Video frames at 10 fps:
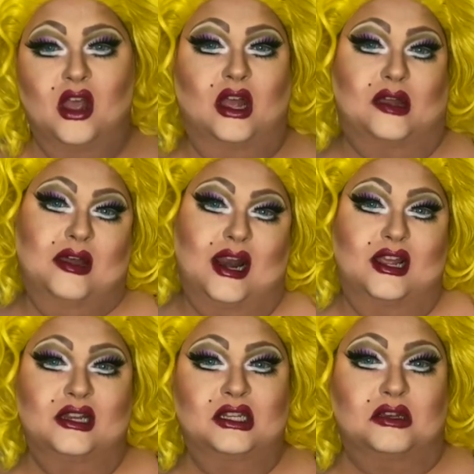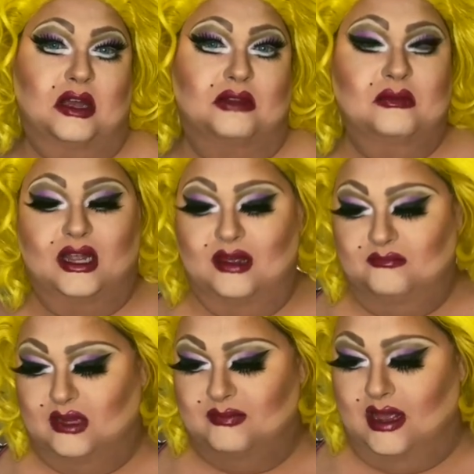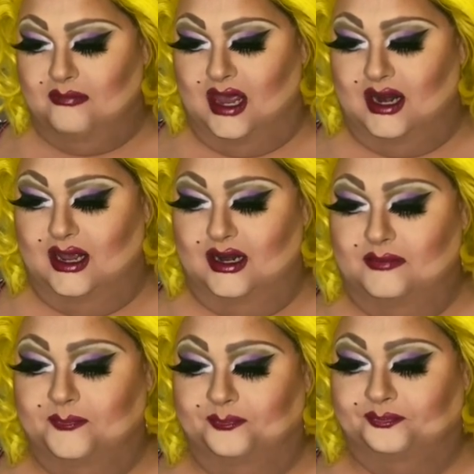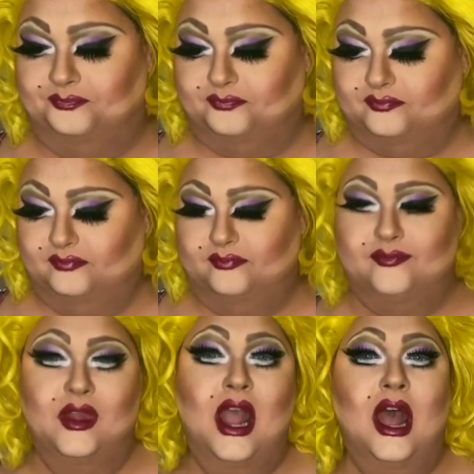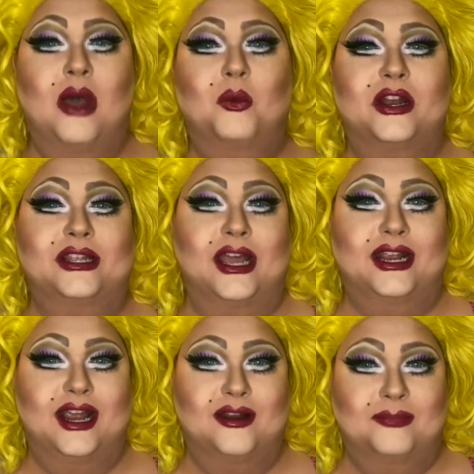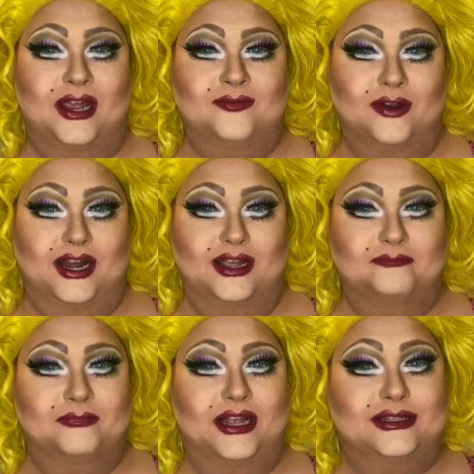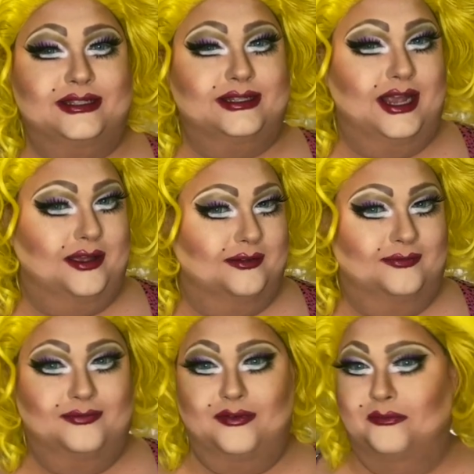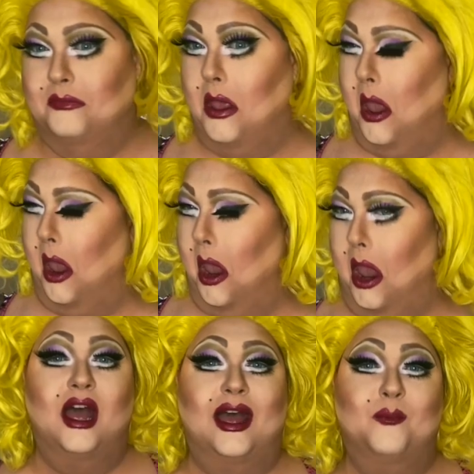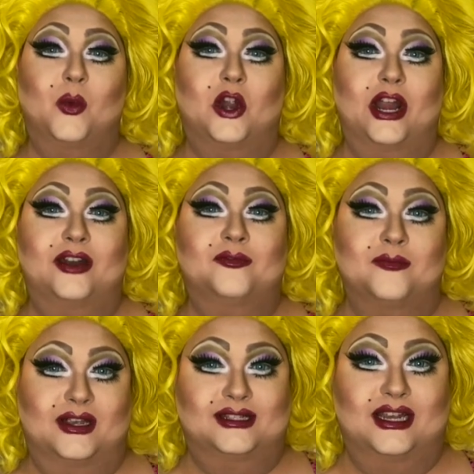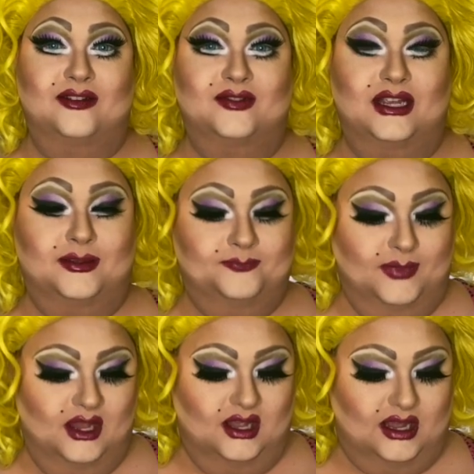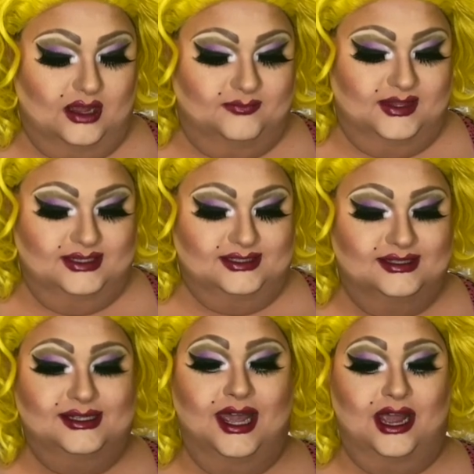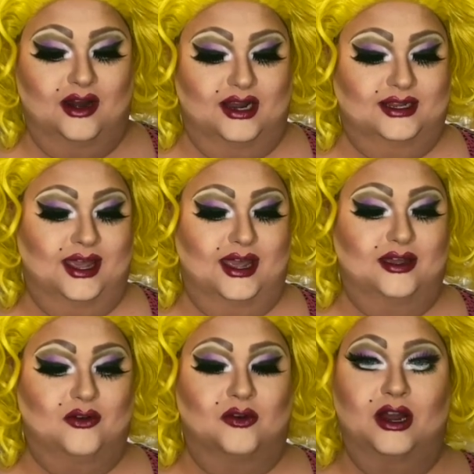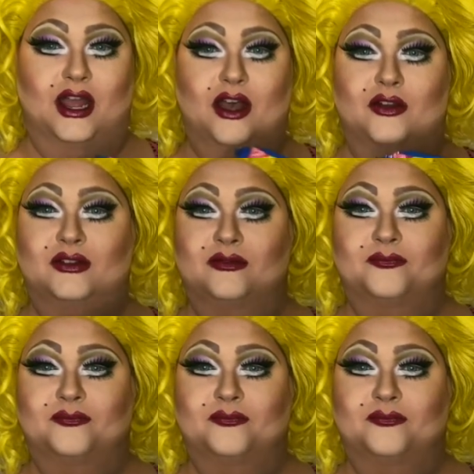I'm kind of into it. I'm not mad at it. Wouldn't kick it out of bed for eating itself. I'm worried for my safety. This is carrot cake Oreo.